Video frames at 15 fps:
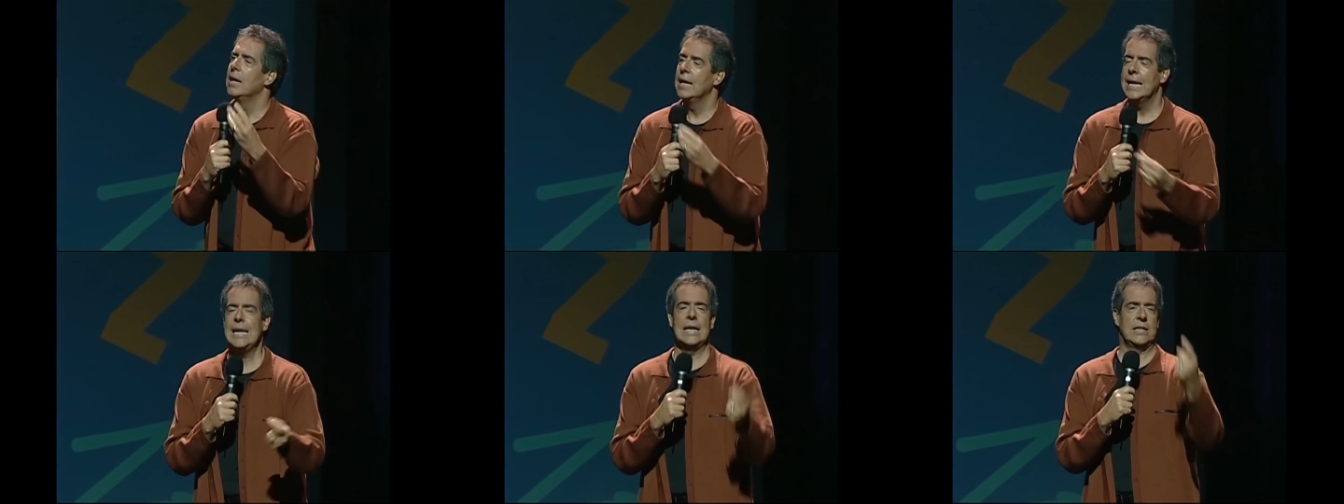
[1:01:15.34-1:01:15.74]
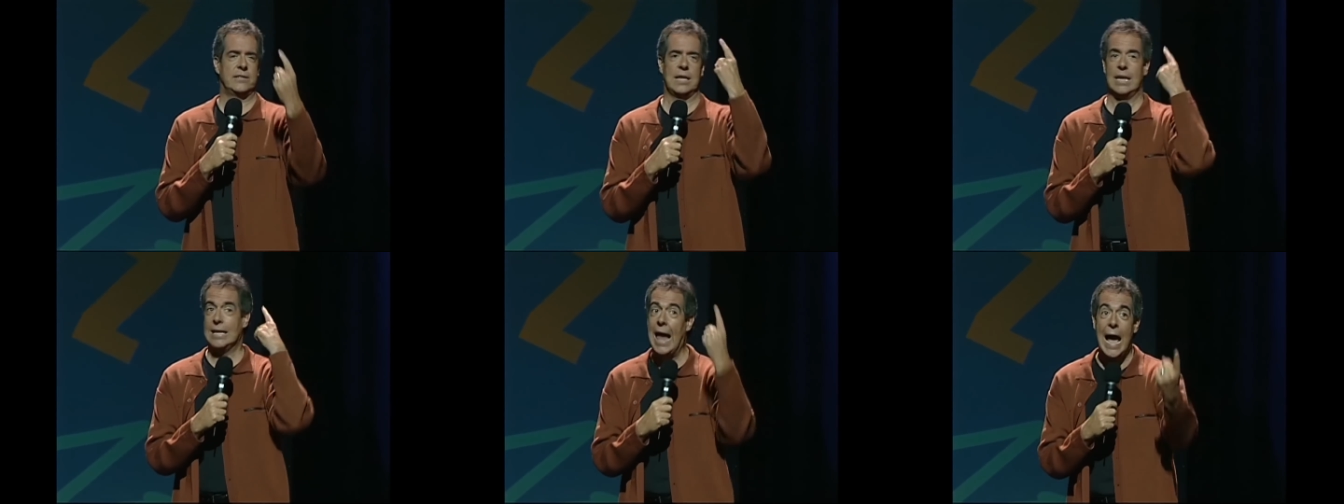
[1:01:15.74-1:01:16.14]
he
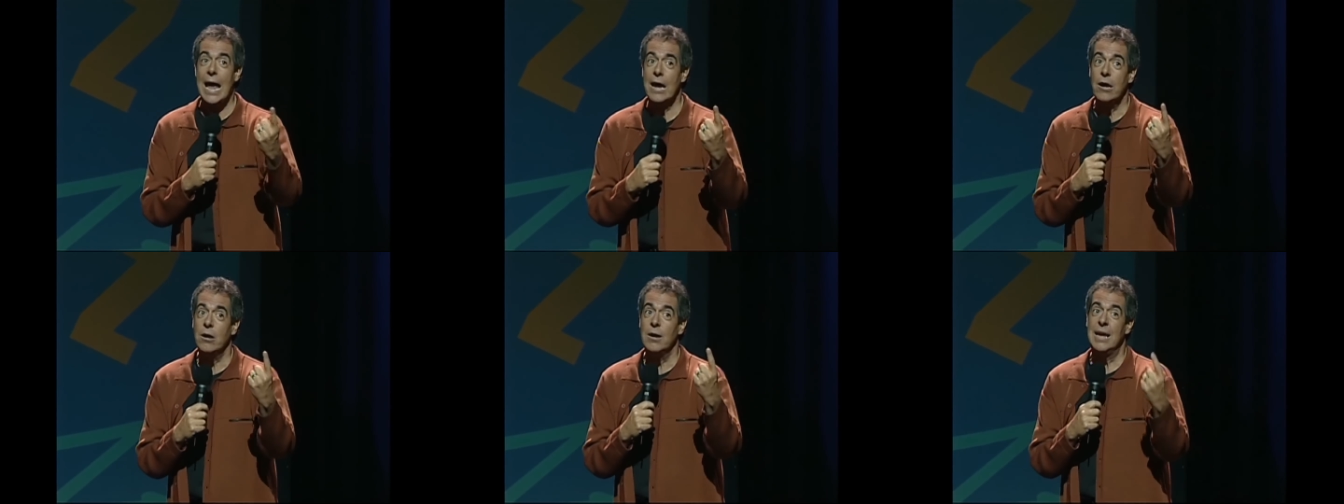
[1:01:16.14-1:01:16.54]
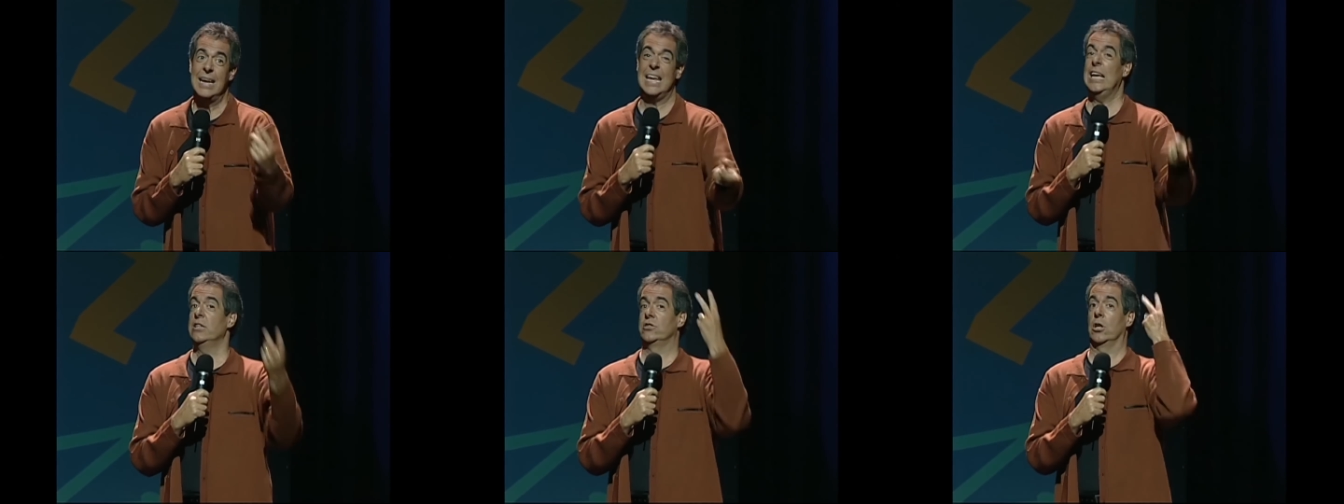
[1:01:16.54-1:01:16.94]
is a liar,
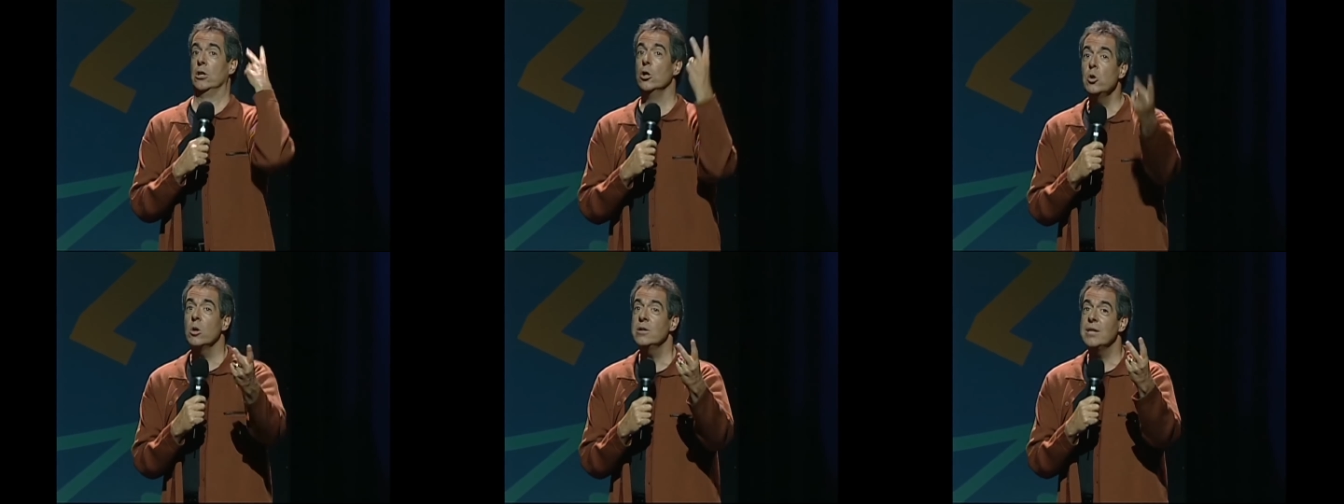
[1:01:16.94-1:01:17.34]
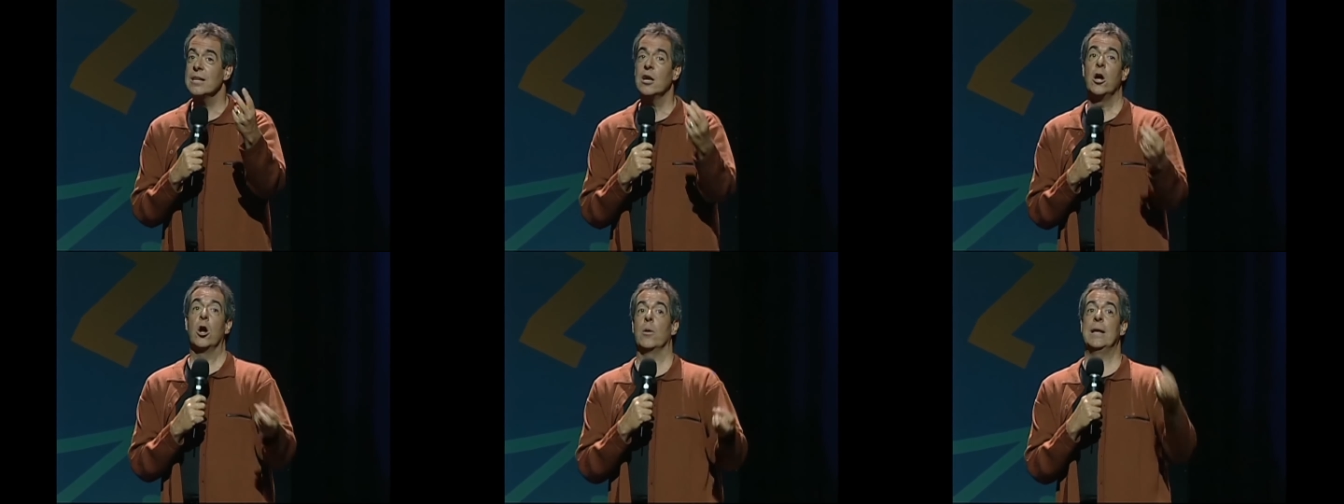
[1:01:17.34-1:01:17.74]
he is a
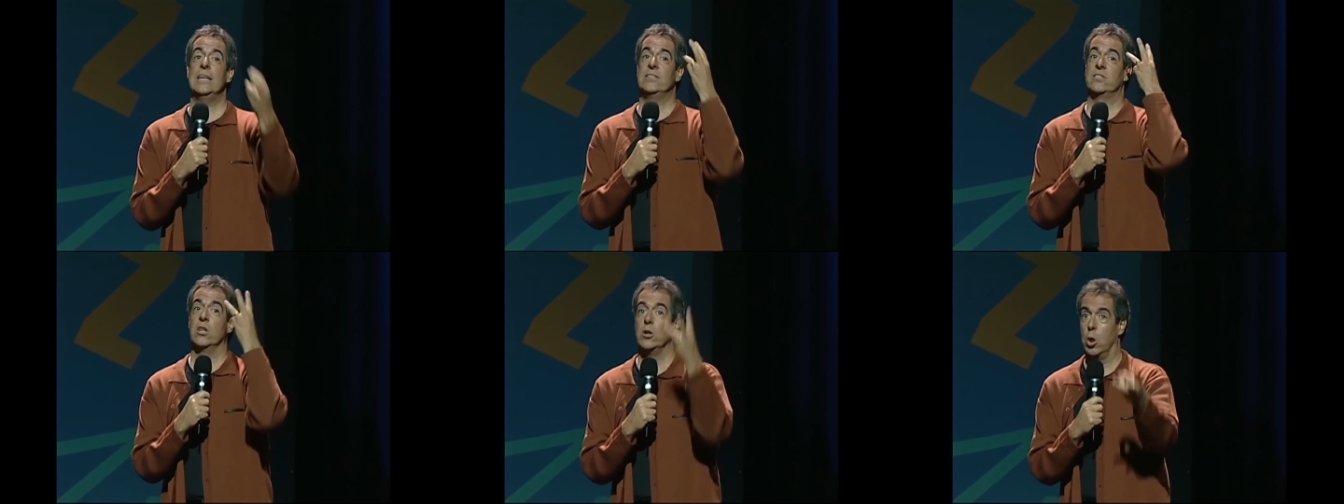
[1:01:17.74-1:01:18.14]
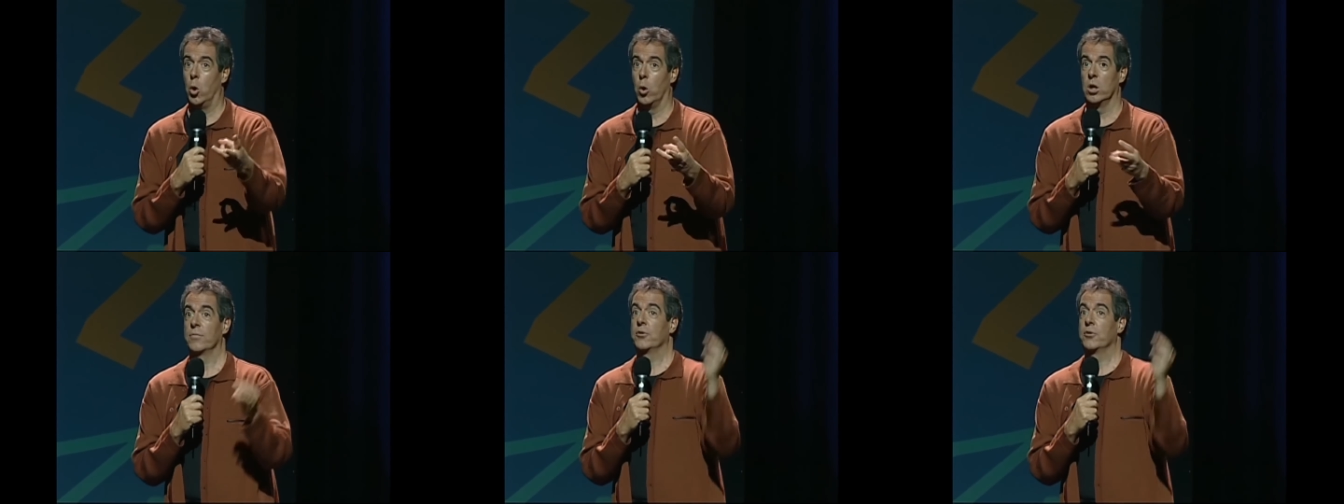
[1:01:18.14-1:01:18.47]
lunatic, or he's the Lord.